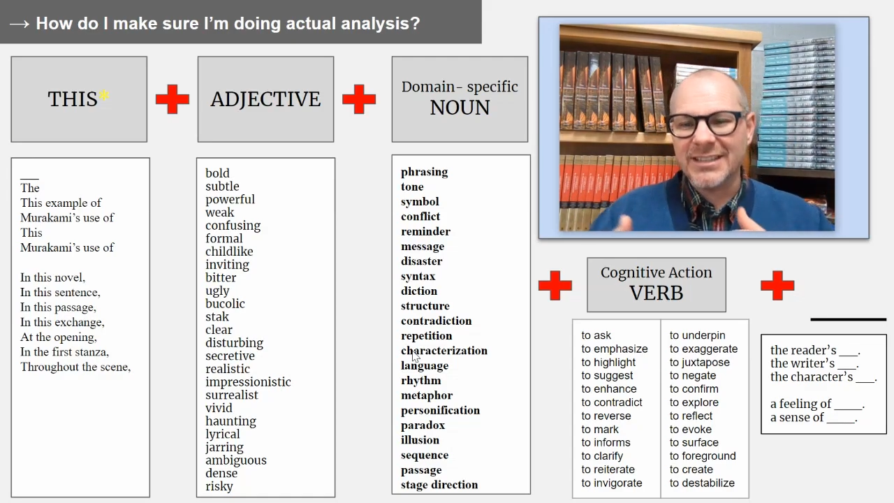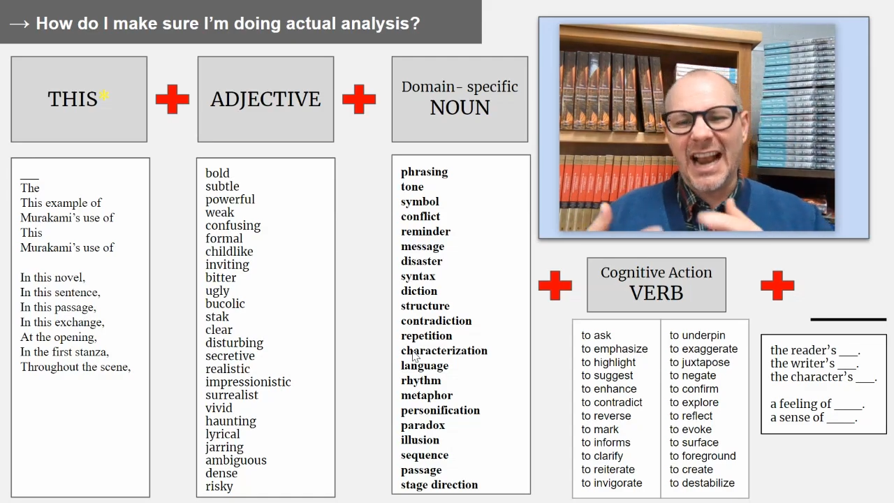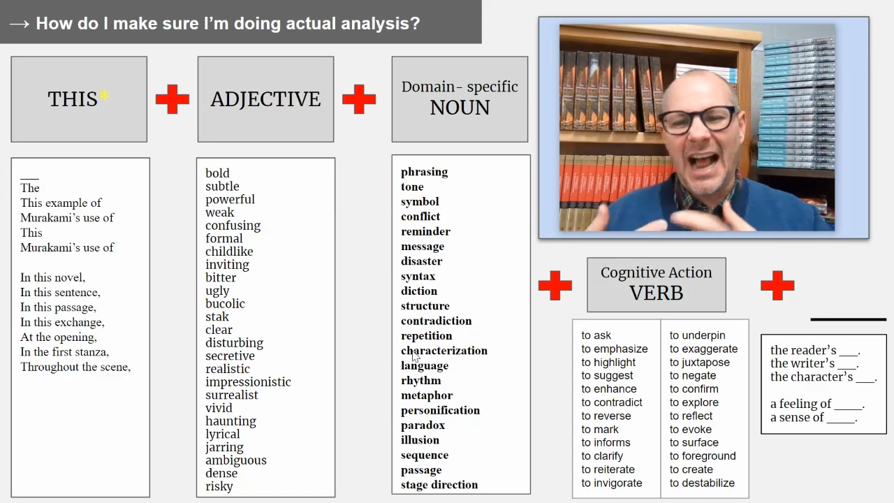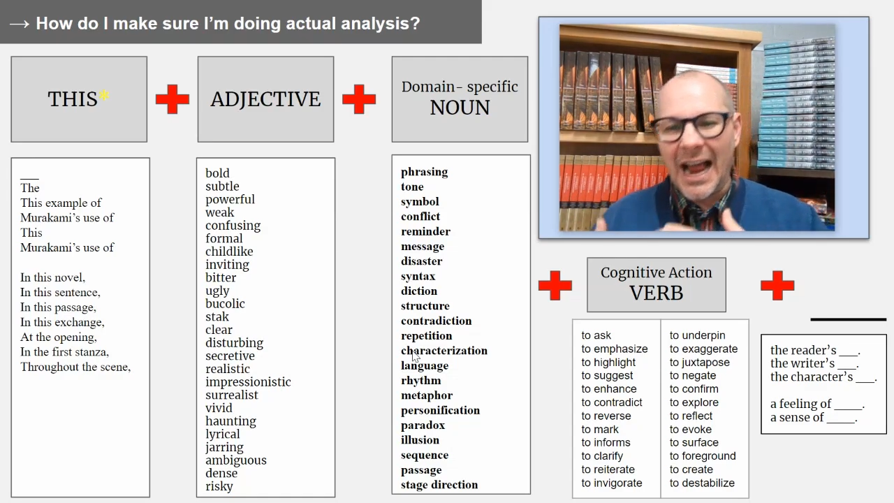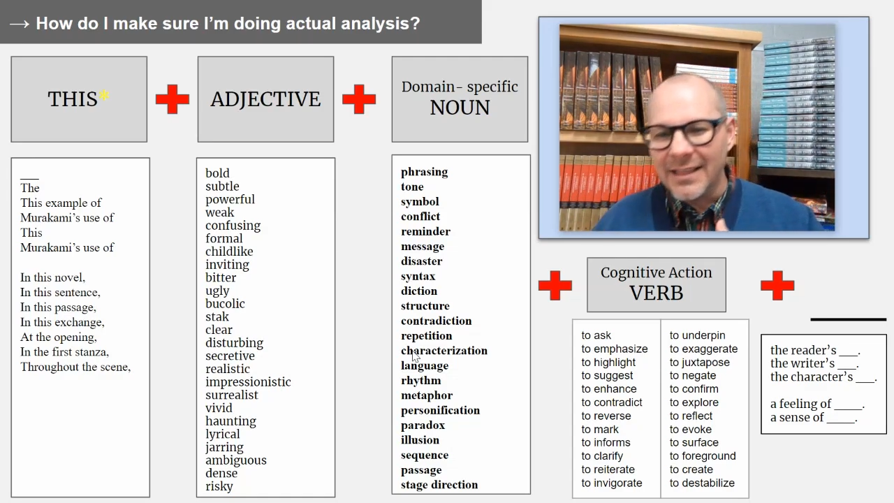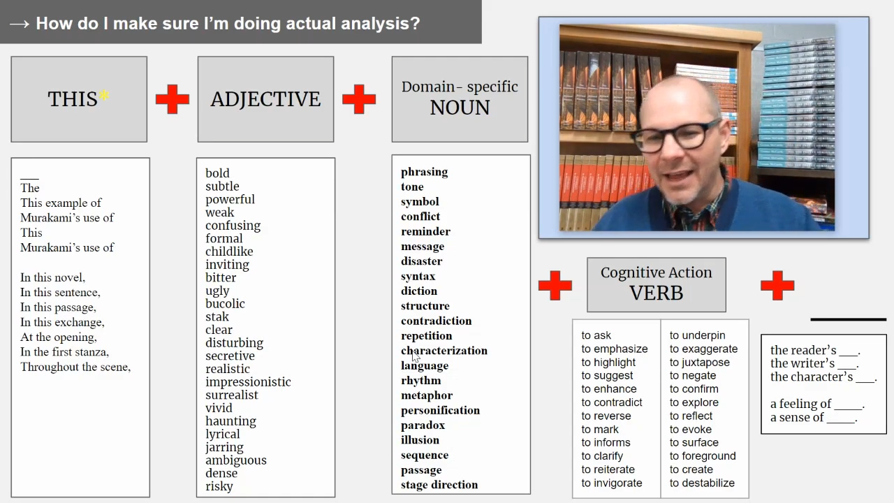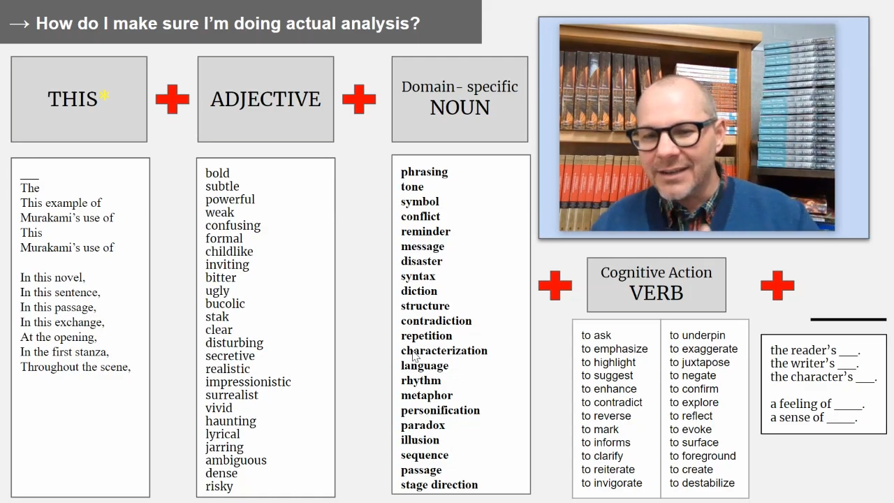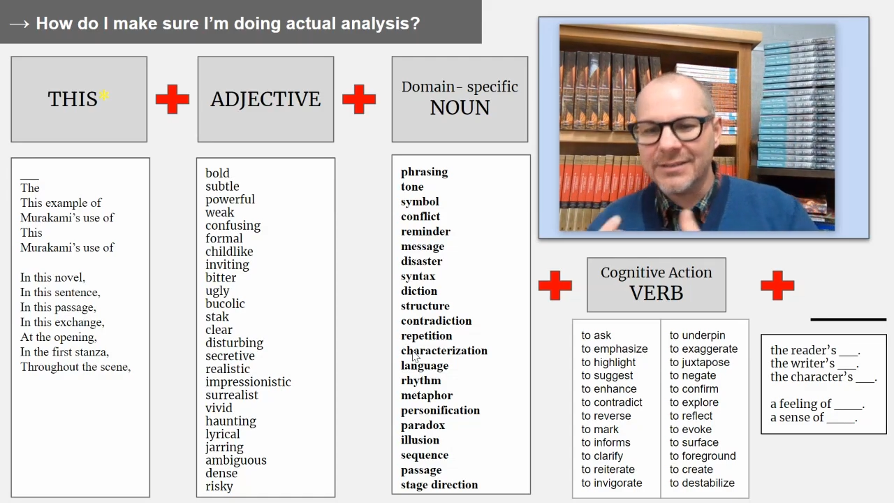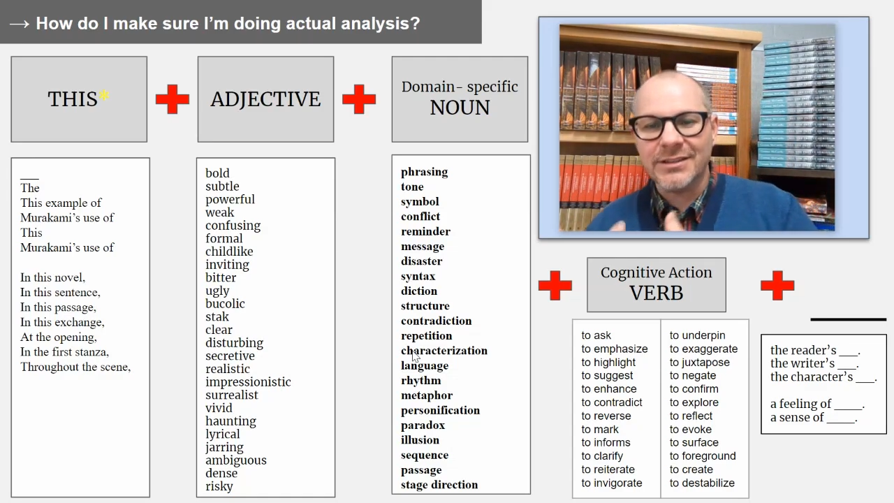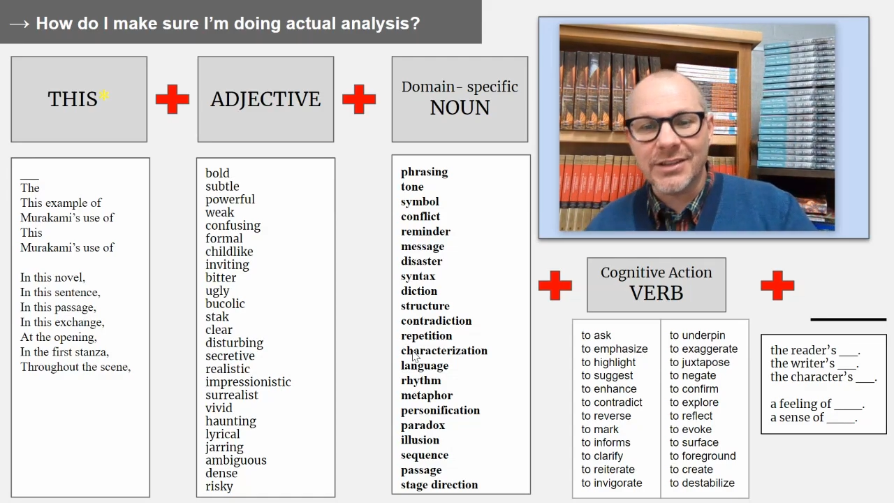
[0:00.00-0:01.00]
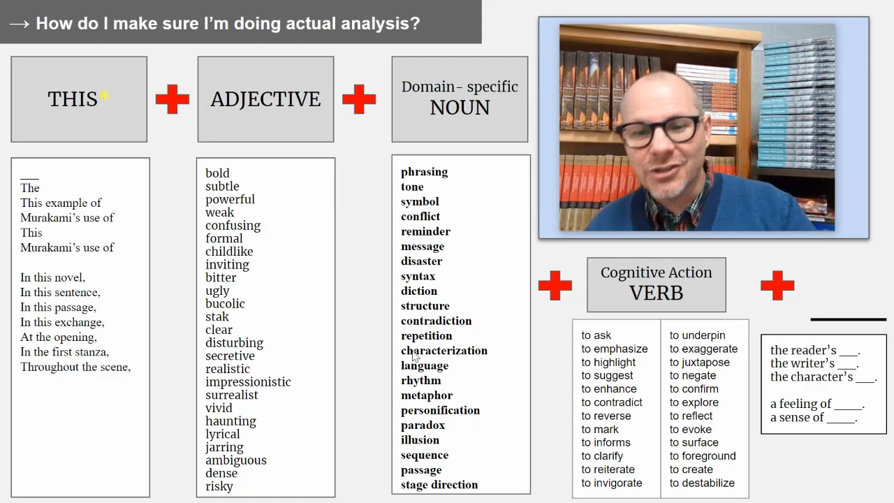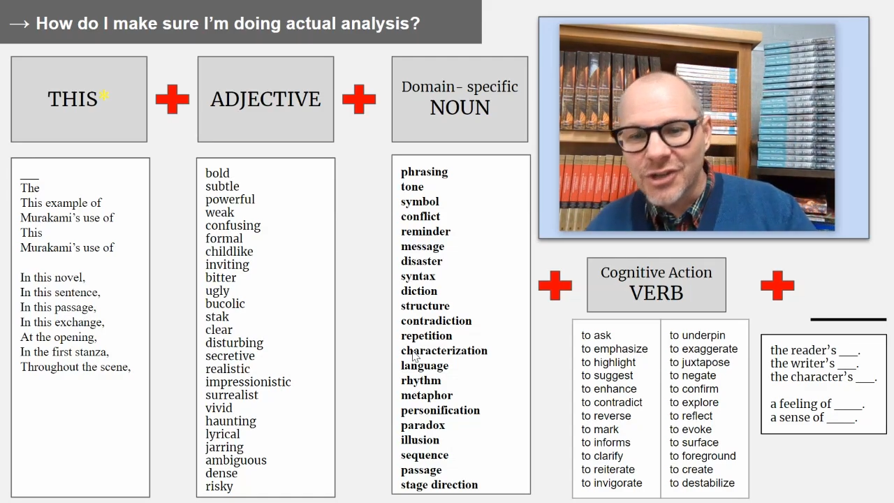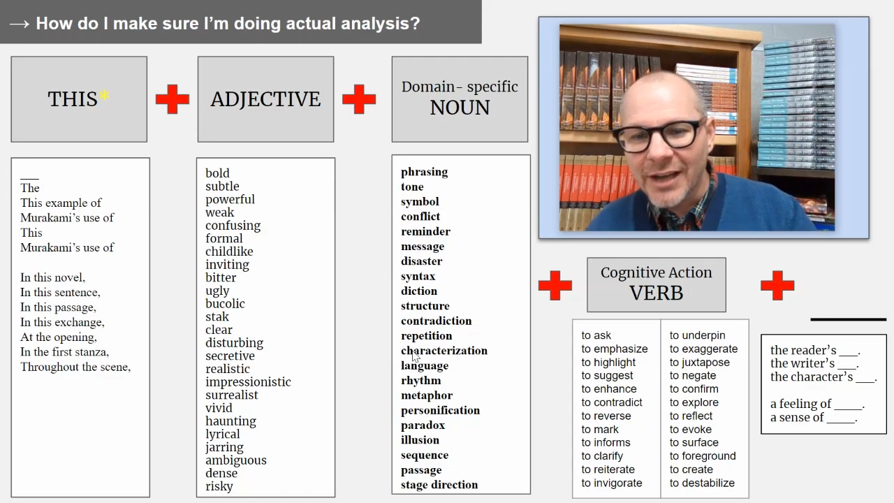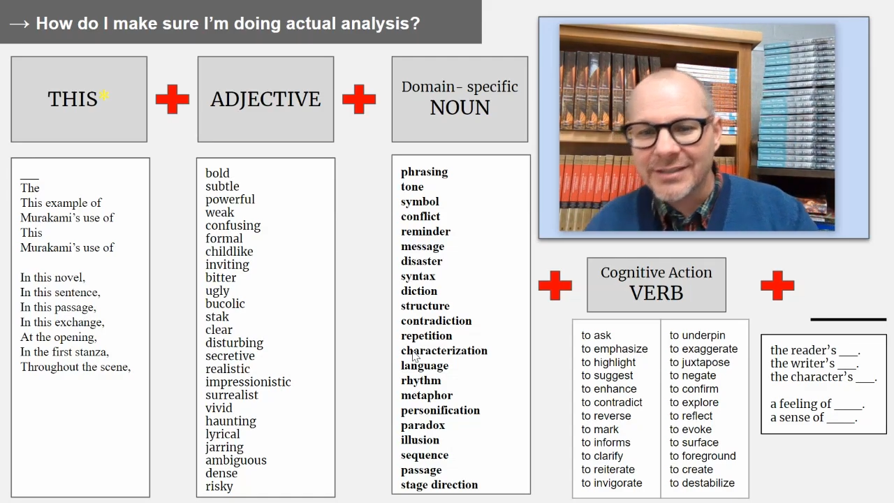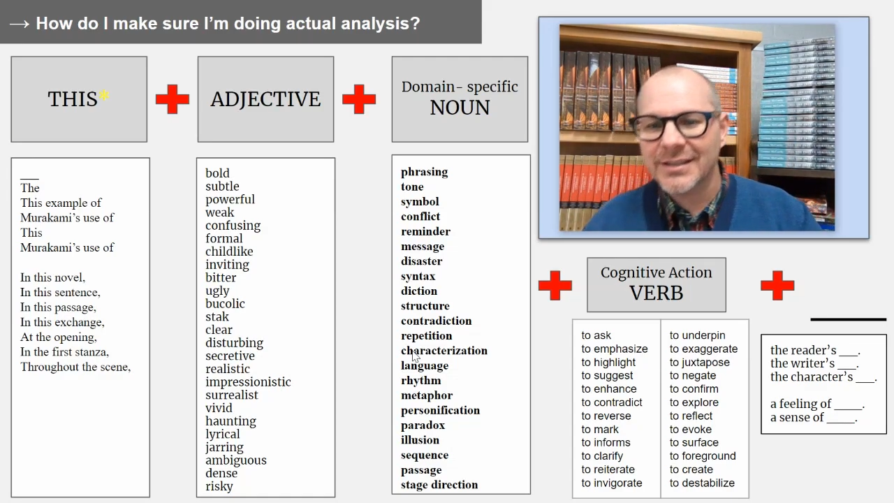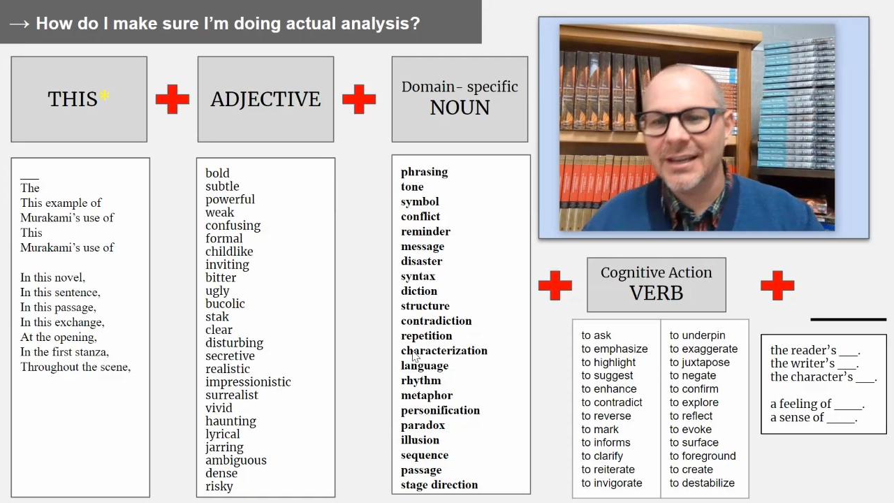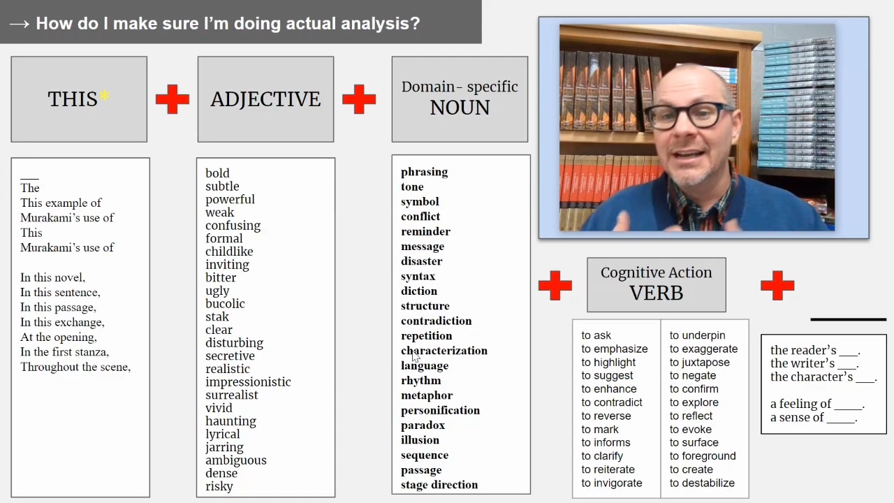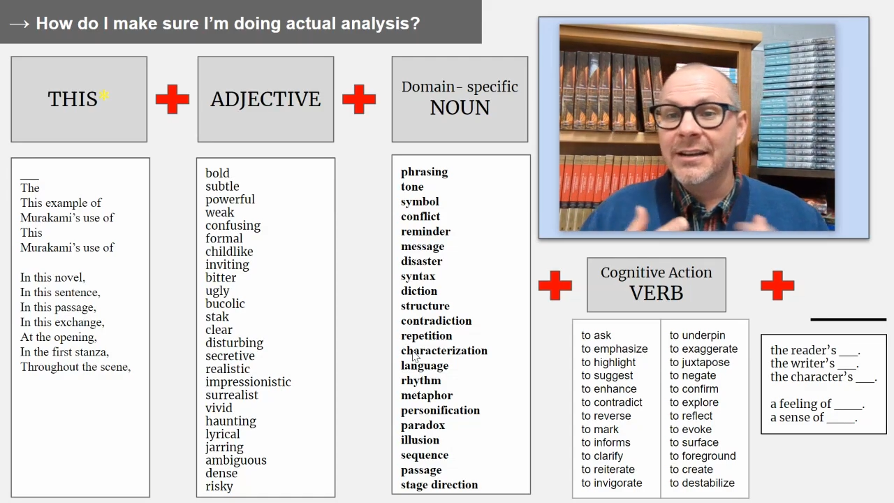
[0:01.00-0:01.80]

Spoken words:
Does it highlight? Does it suggest?